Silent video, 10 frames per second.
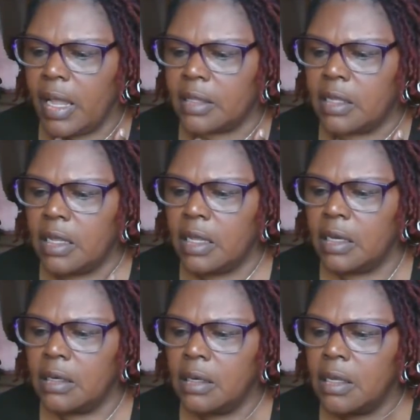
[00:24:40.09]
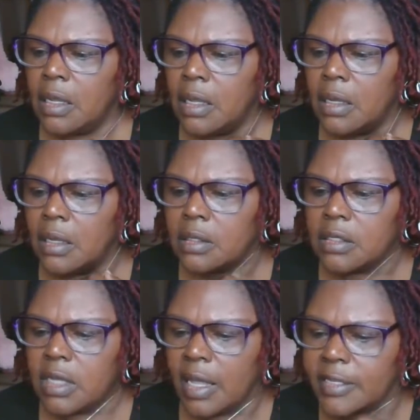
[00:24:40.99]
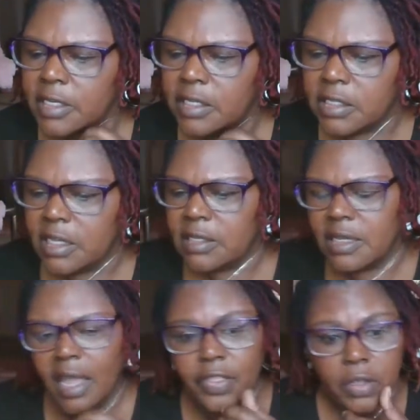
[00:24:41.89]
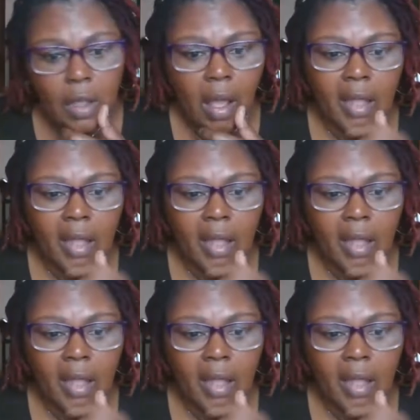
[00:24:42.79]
And then, yes, let's get together, y'all.